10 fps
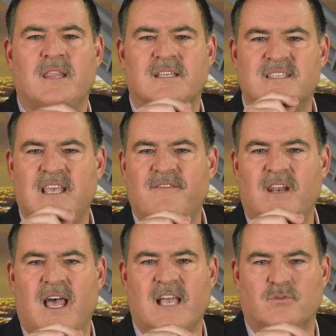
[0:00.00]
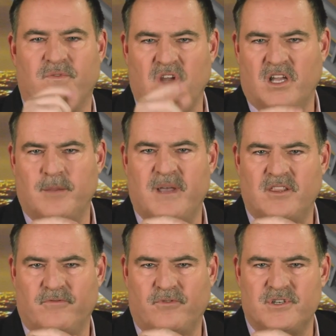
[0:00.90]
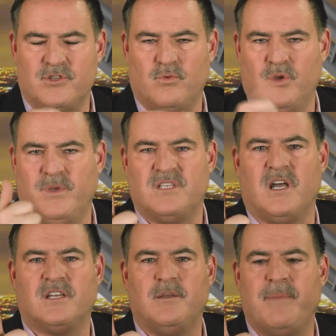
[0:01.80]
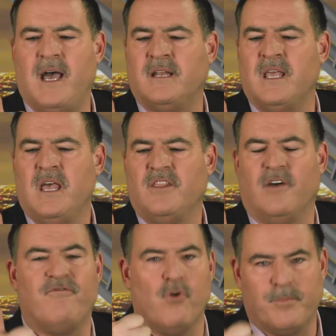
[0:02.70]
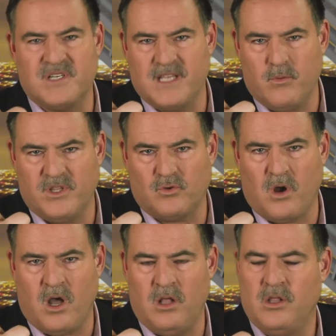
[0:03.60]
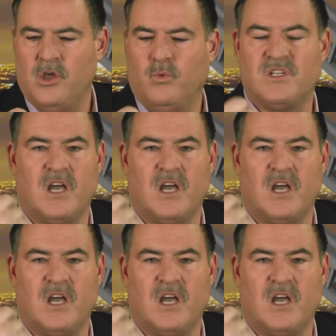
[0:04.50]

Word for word: the seven lies. We've talked about the first three. We talked about the 4% withdrawal. We